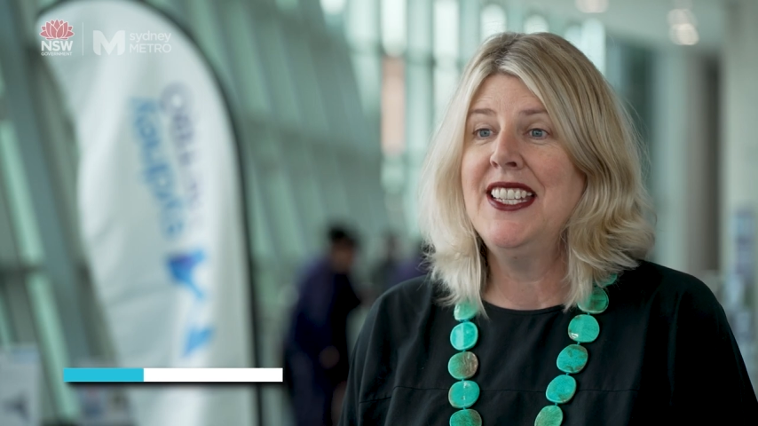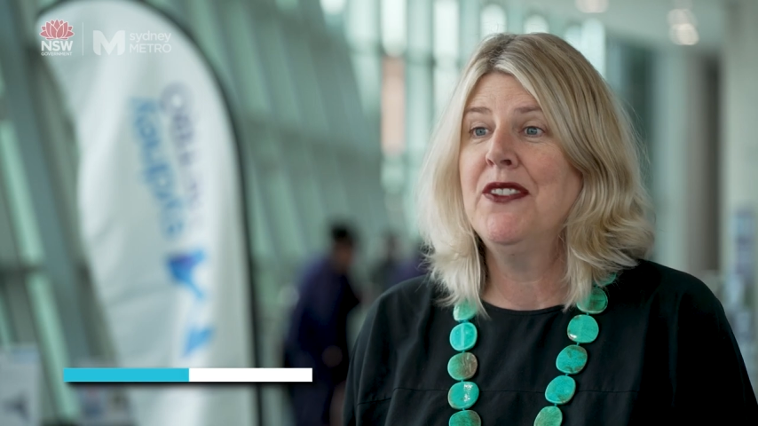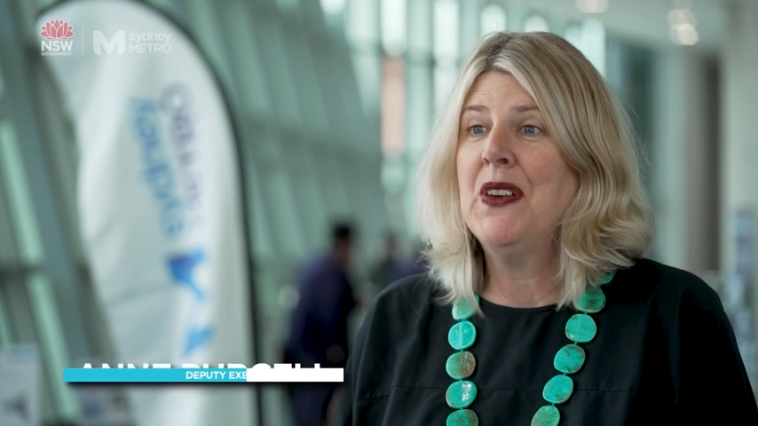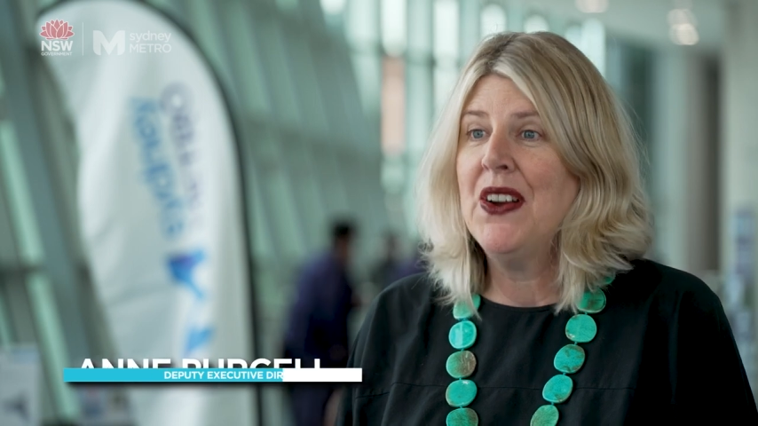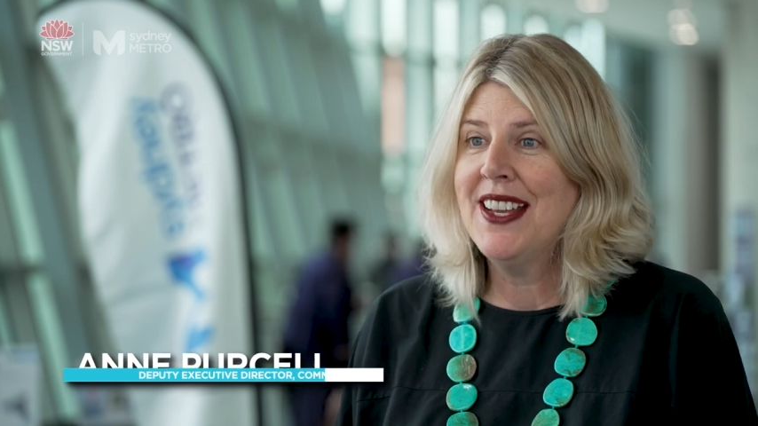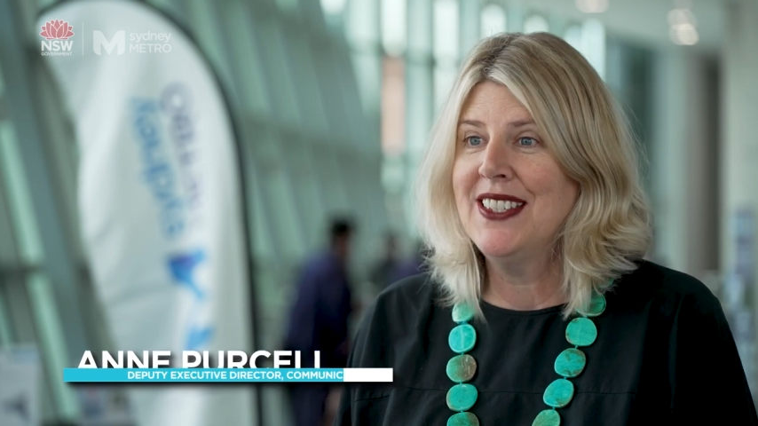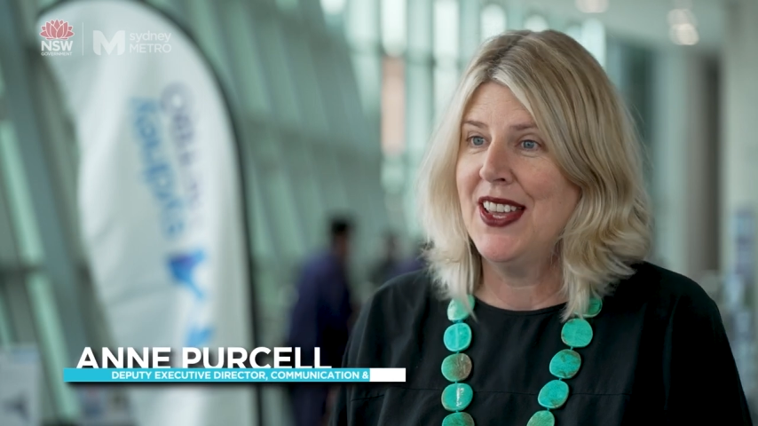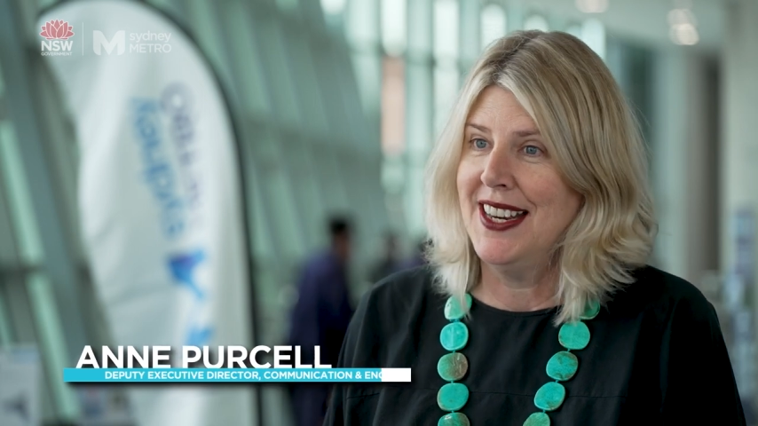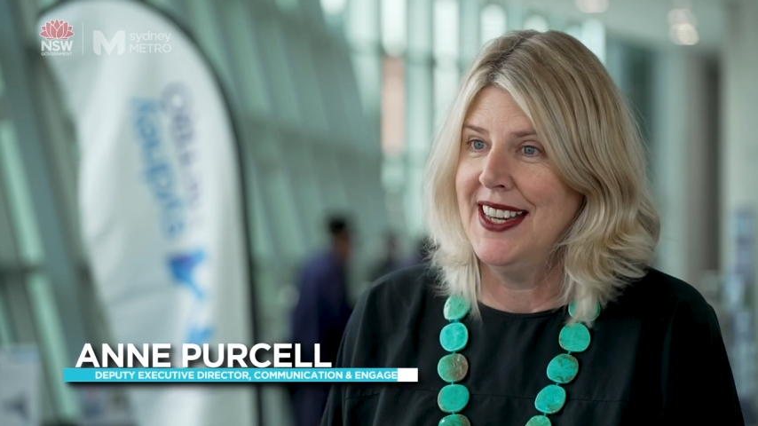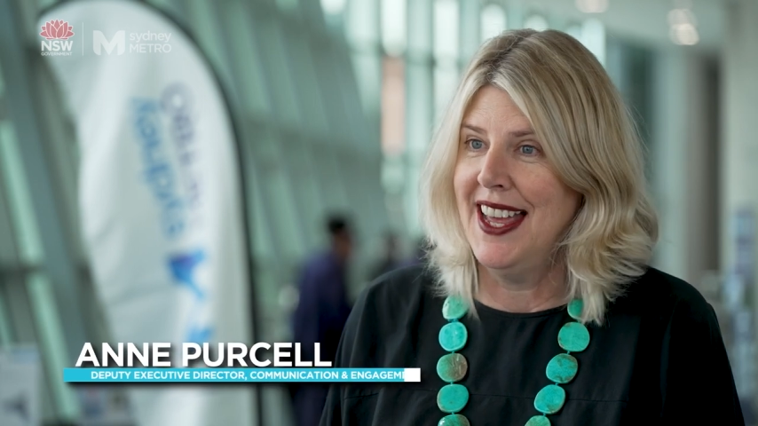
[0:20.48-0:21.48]
Today is a very
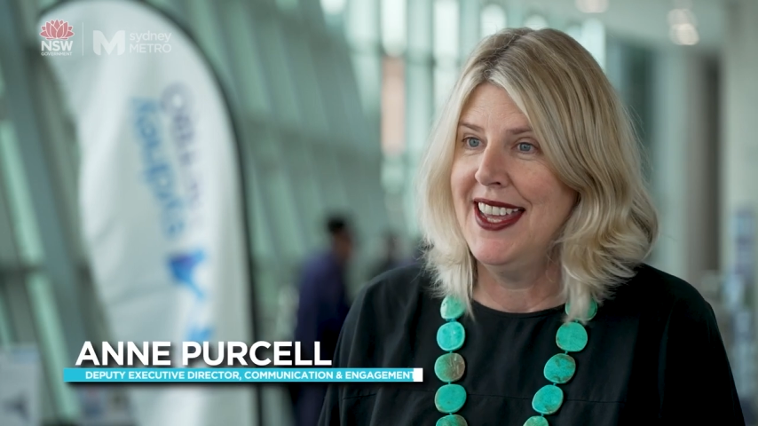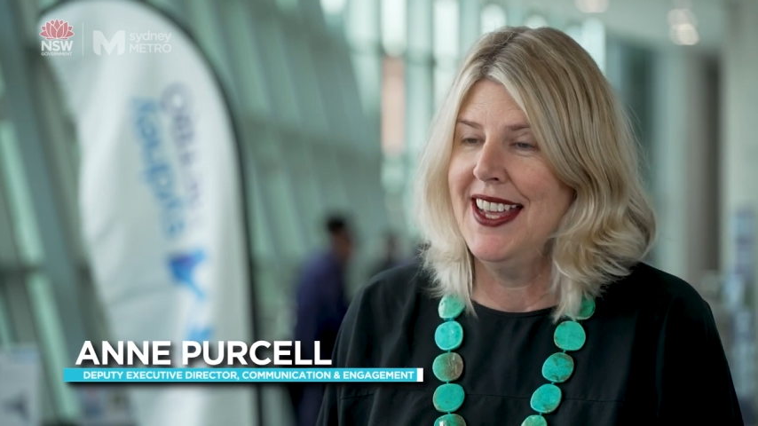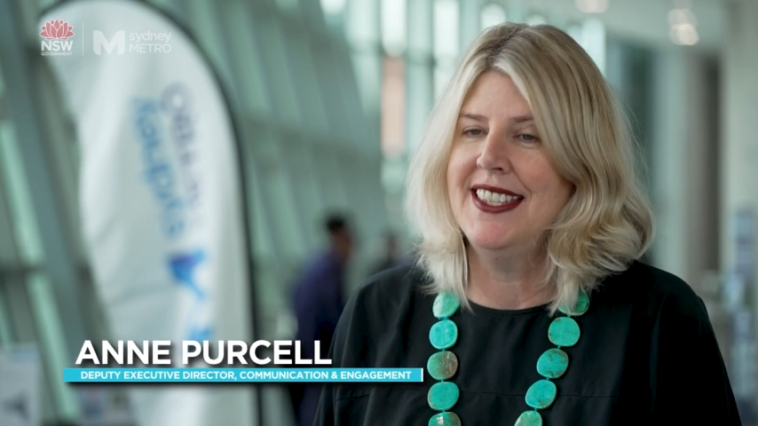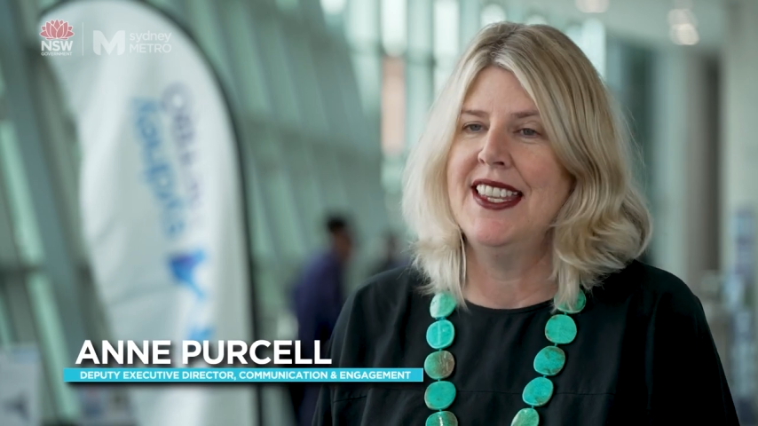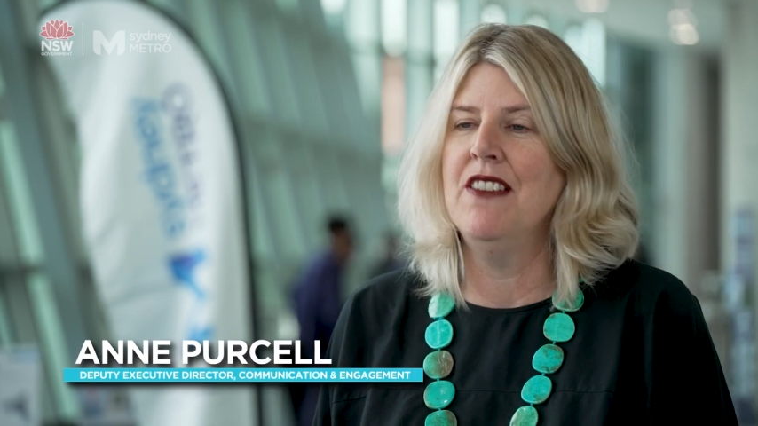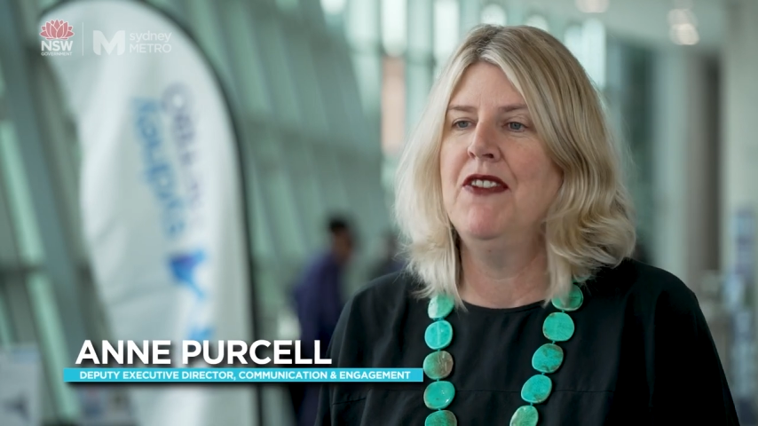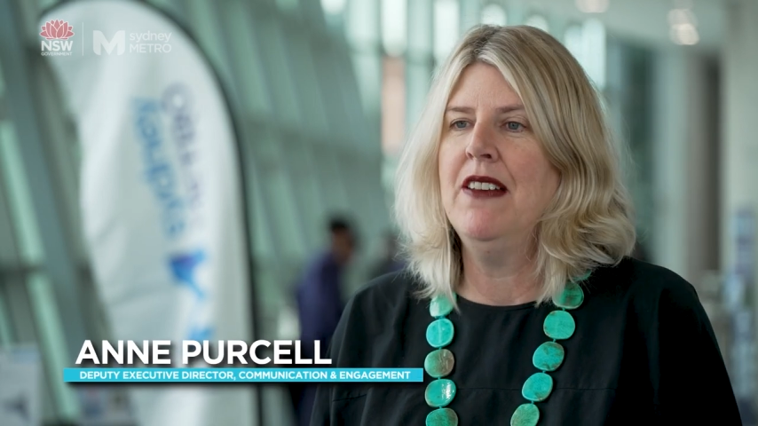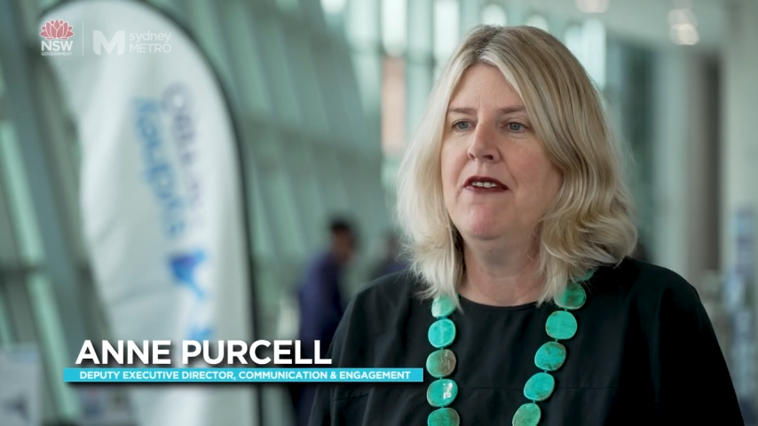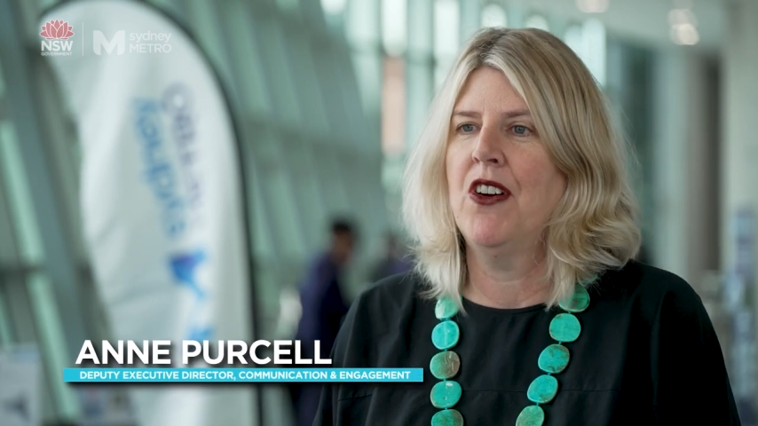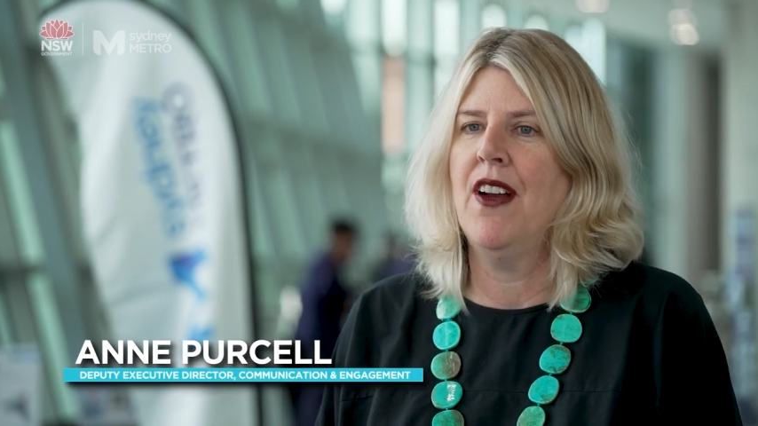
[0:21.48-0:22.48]
exciting day. It's the
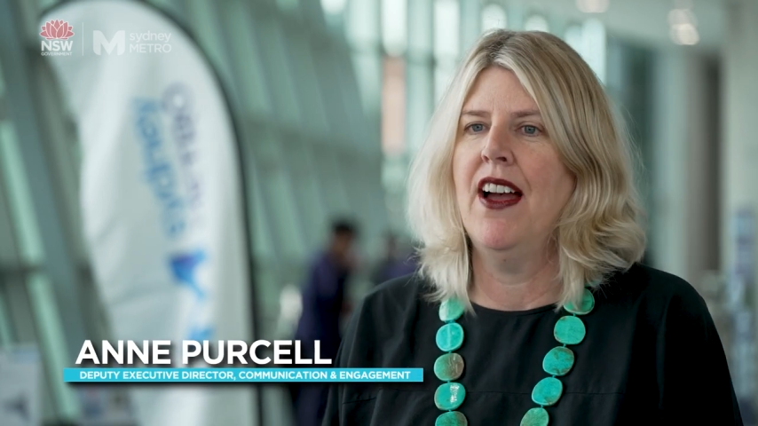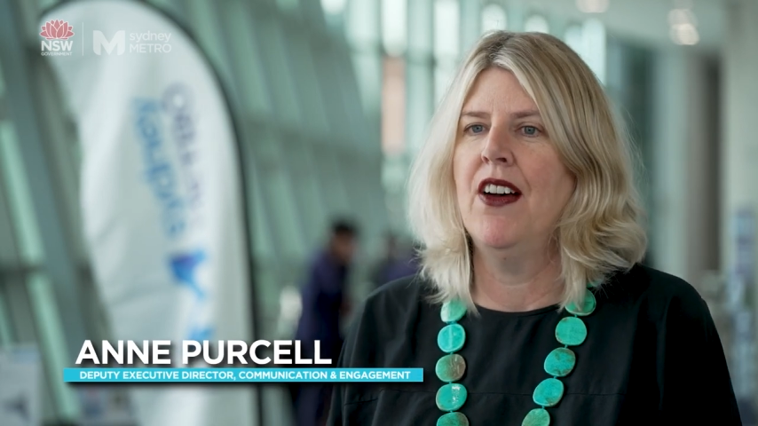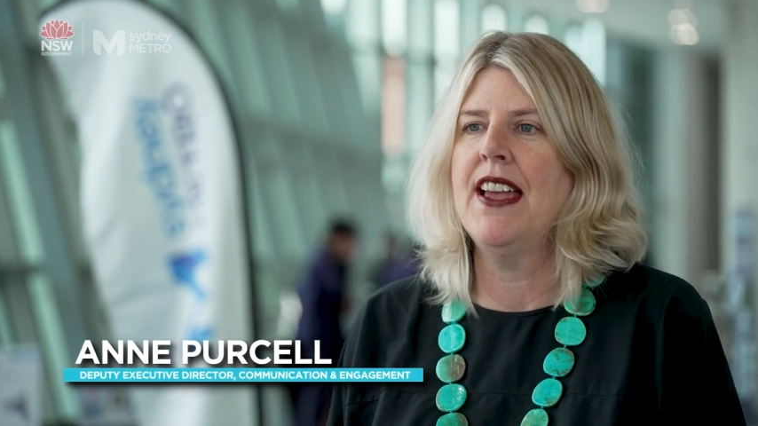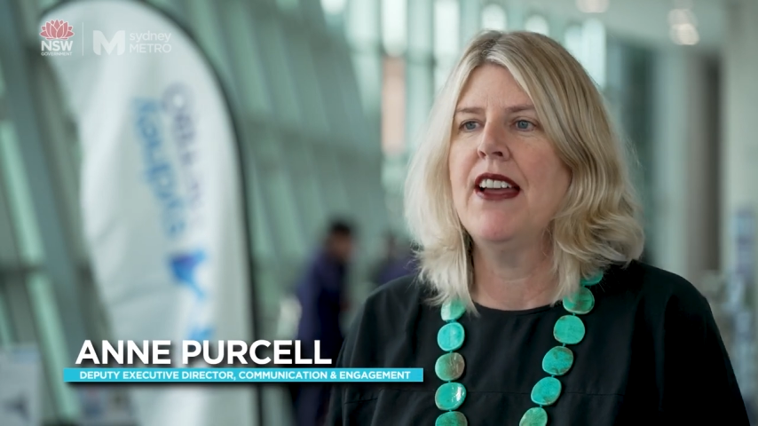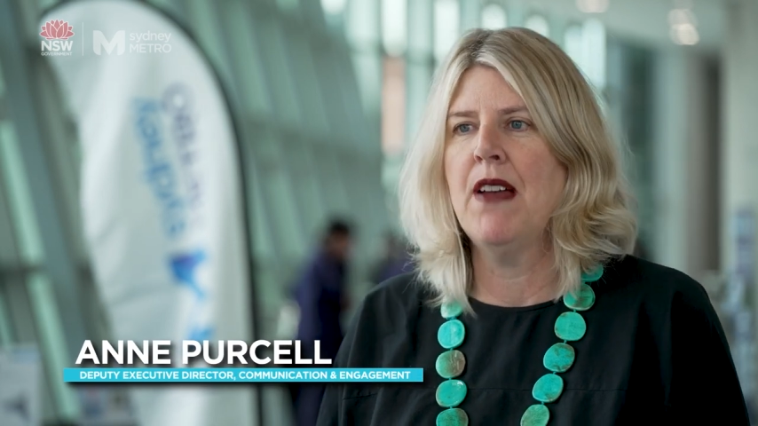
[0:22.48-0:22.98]
event for our,